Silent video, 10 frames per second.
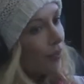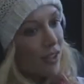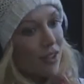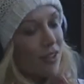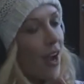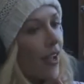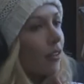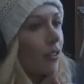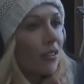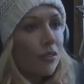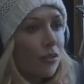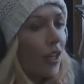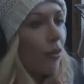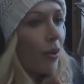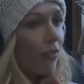a style,
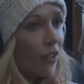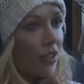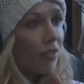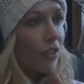whatever it is.